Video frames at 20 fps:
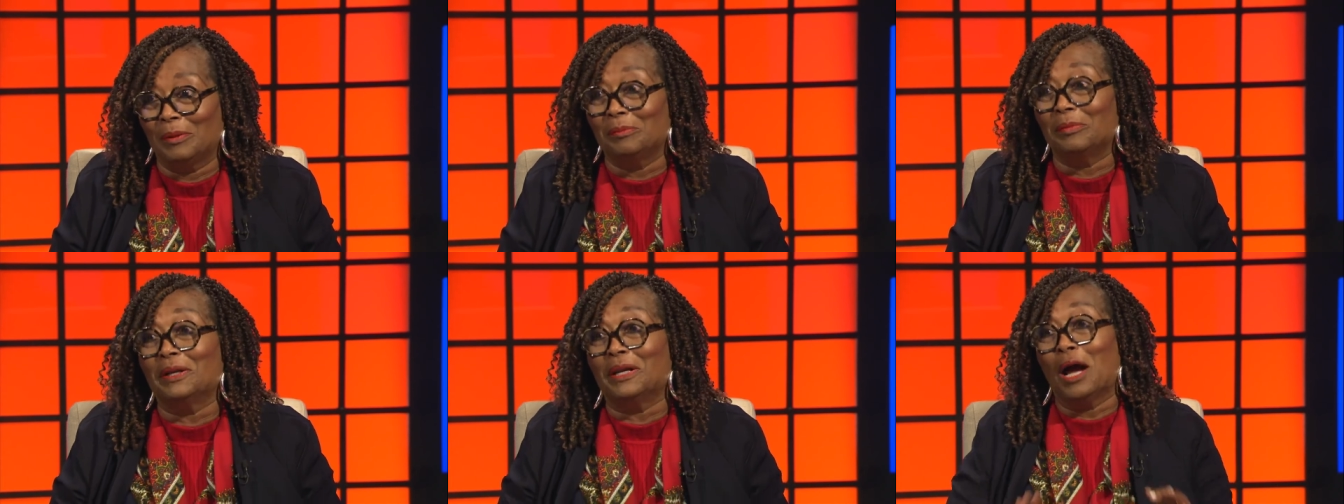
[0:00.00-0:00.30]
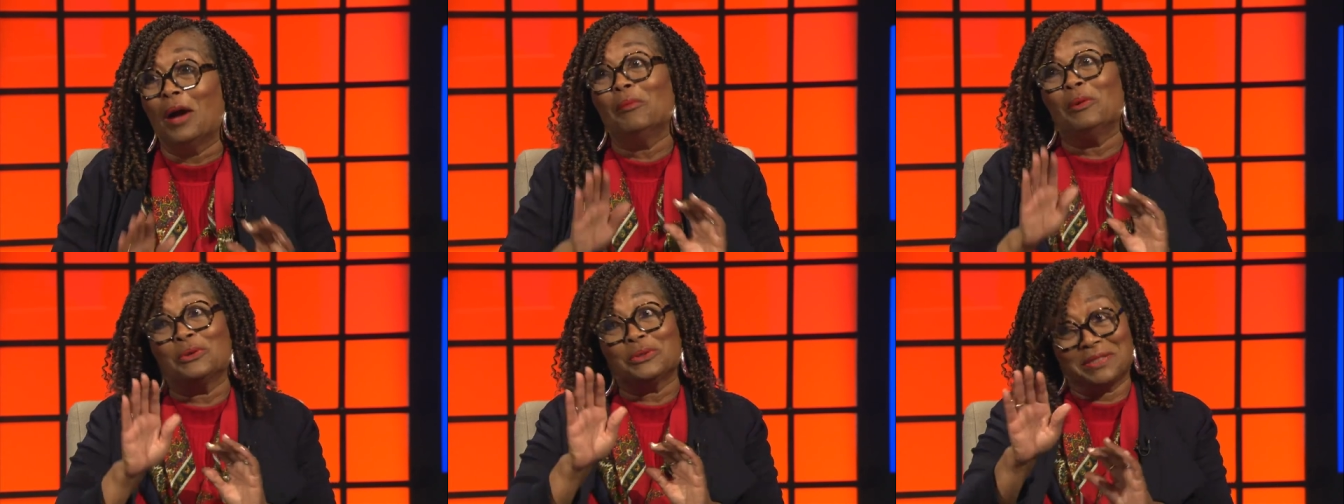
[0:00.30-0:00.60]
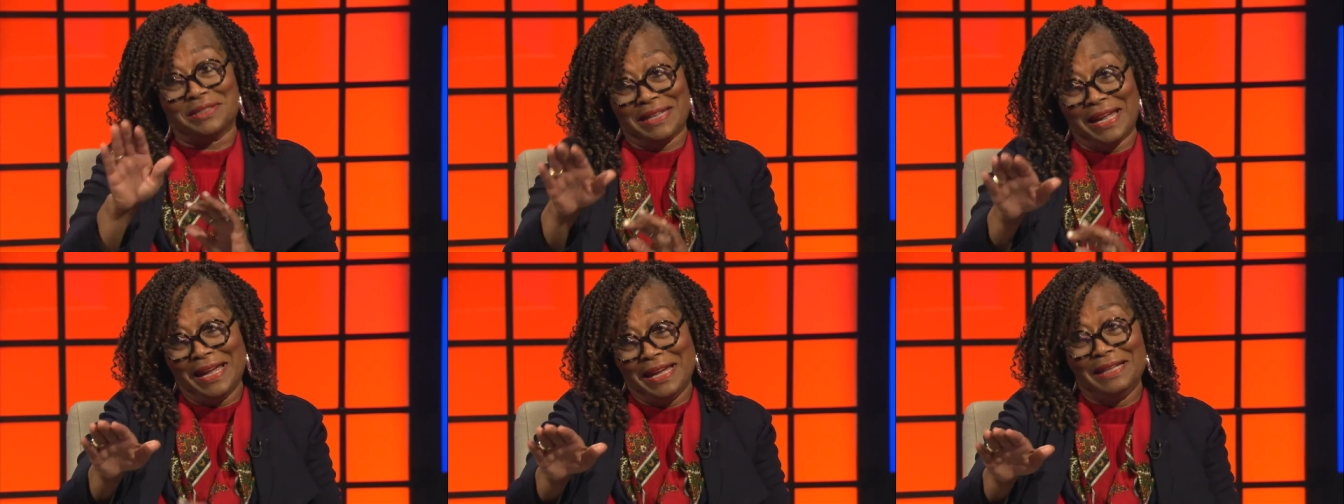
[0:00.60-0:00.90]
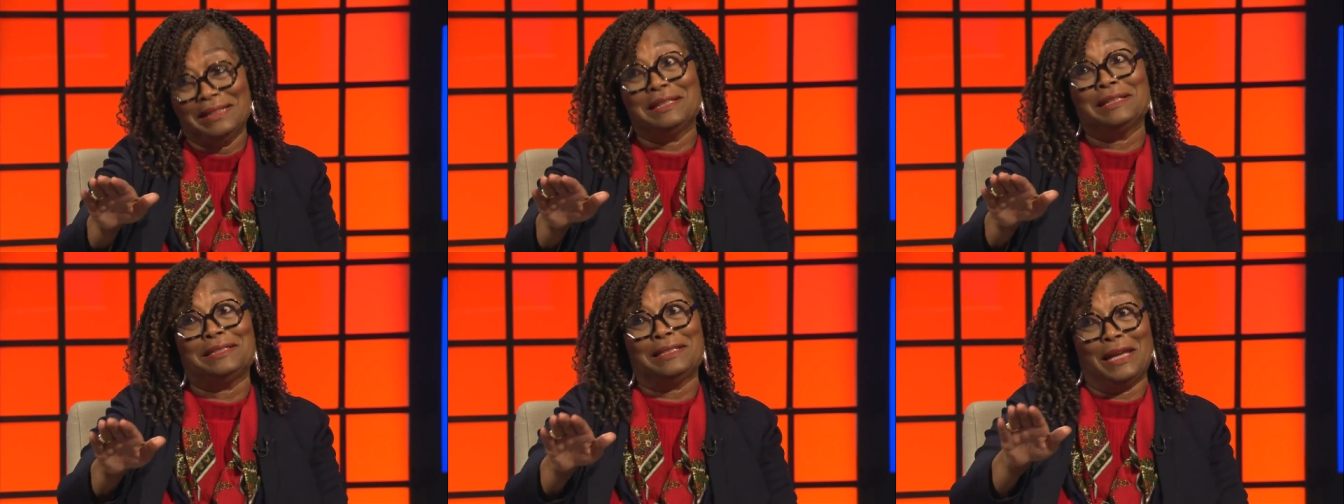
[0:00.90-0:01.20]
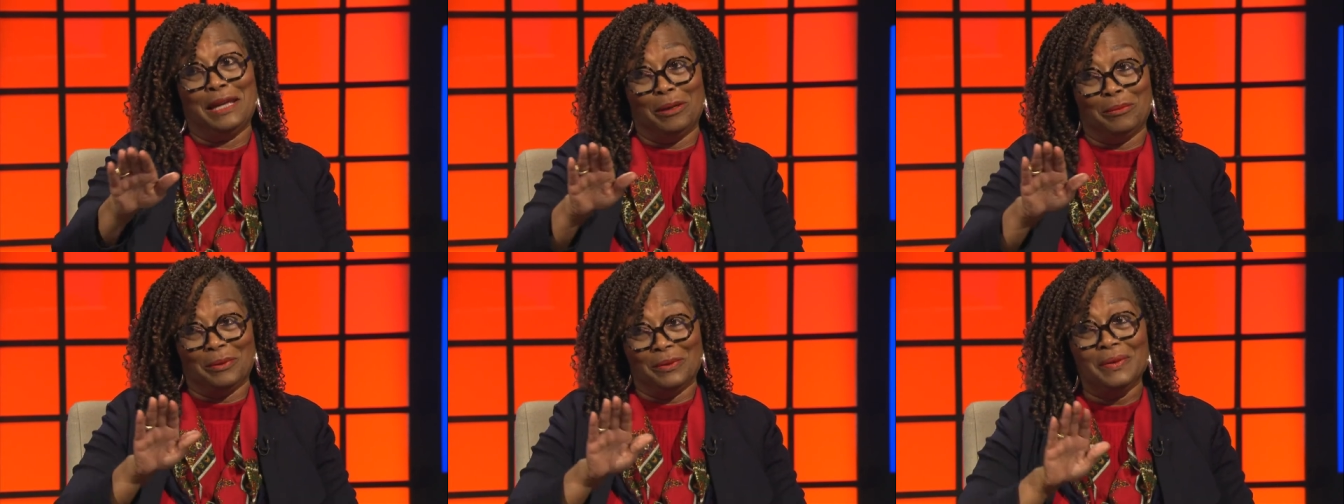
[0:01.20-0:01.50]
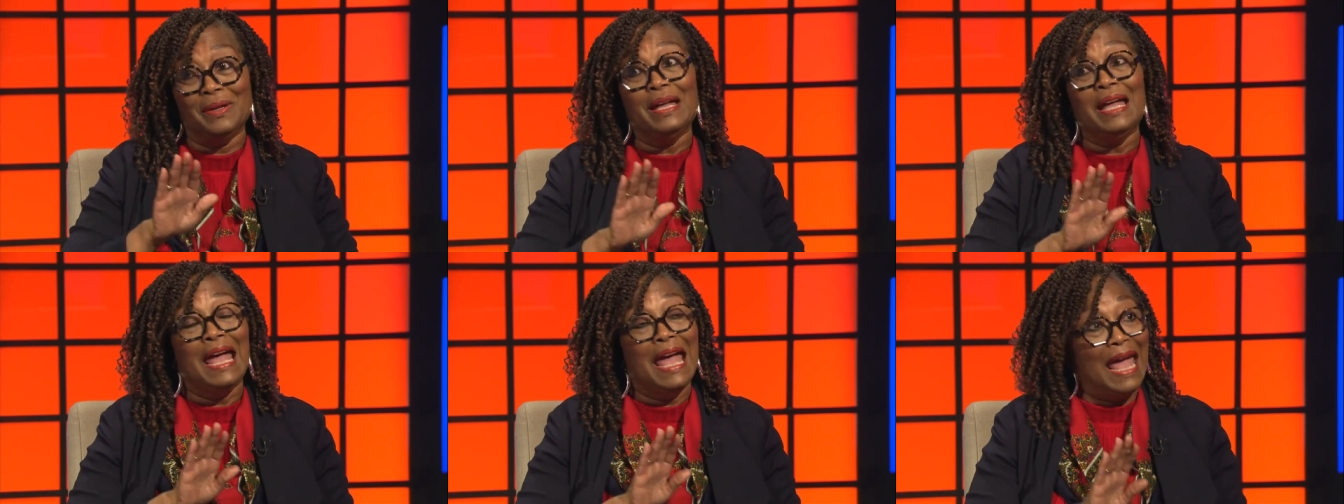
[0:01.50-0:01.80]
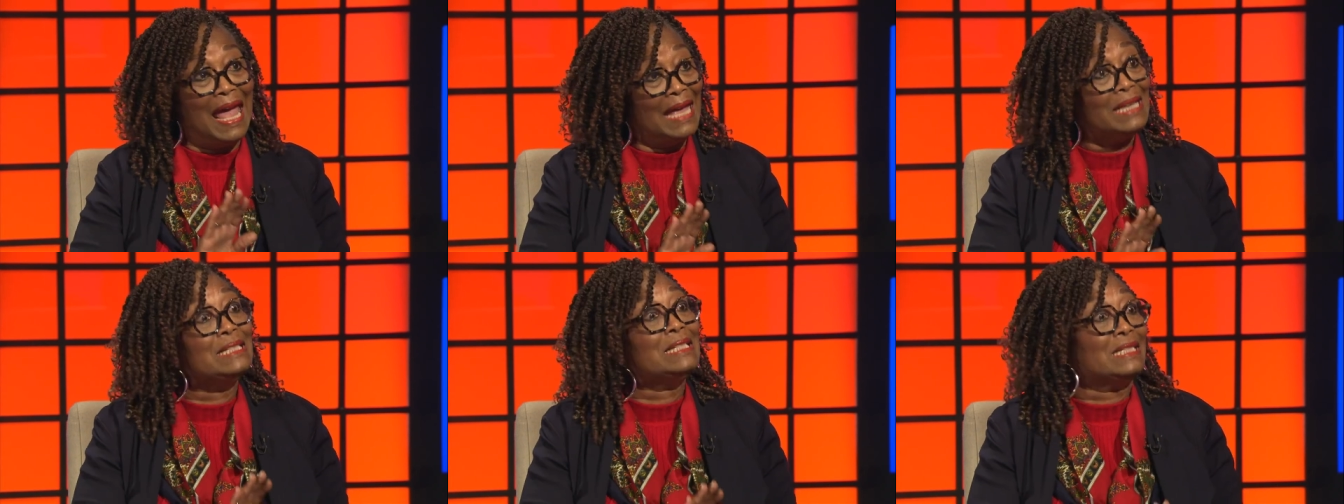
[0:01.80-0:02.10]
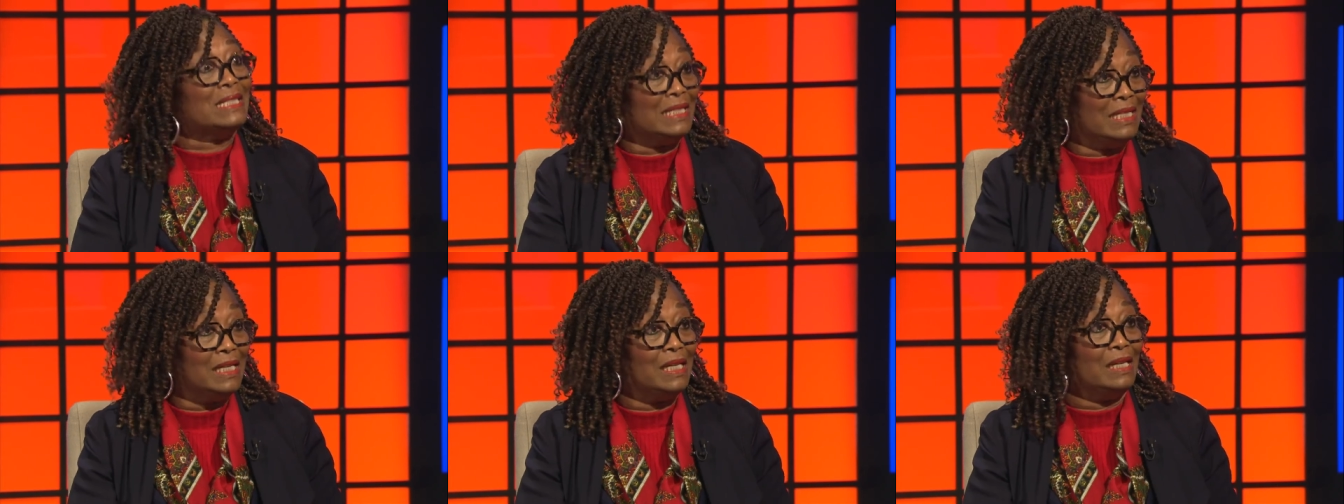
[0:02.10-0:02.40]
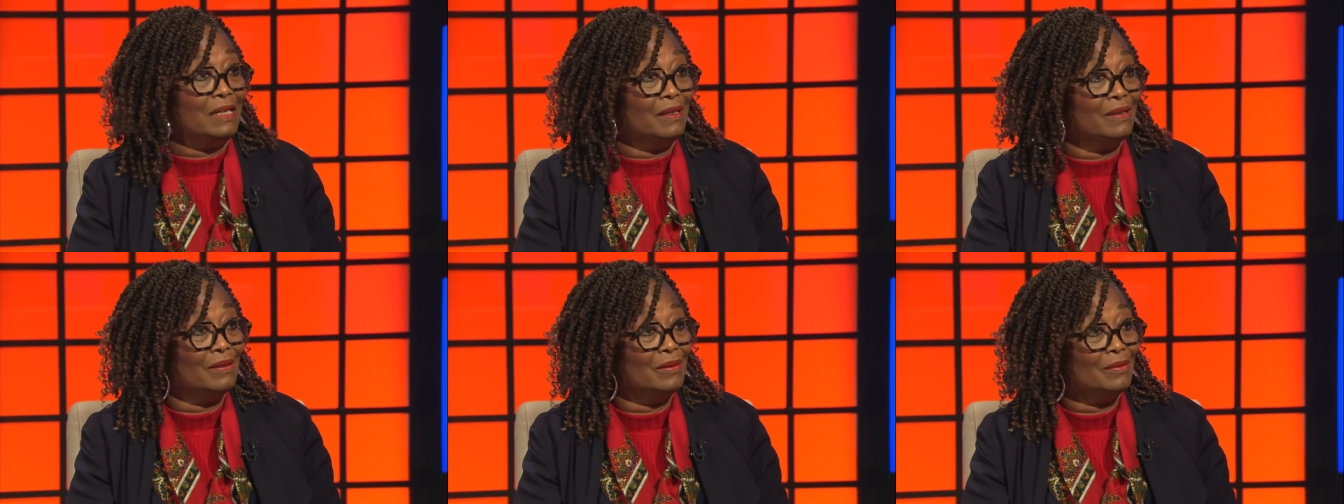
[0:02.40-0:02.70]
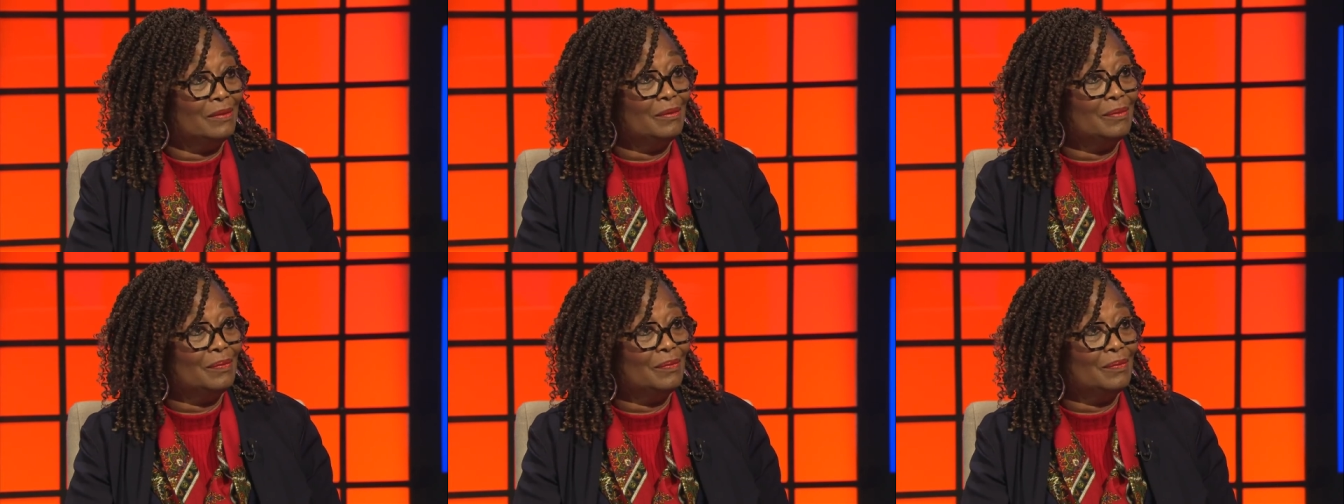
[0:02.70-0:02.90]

but I'm going to stay at the table and see. Yeah,